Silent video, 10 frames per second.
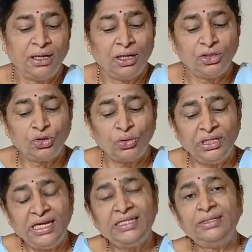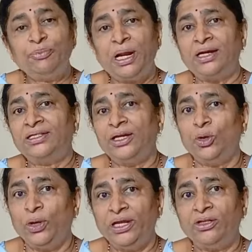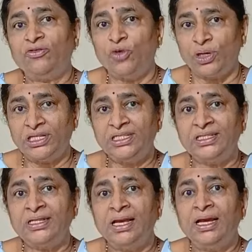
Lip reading: So these plants are growing in the forests,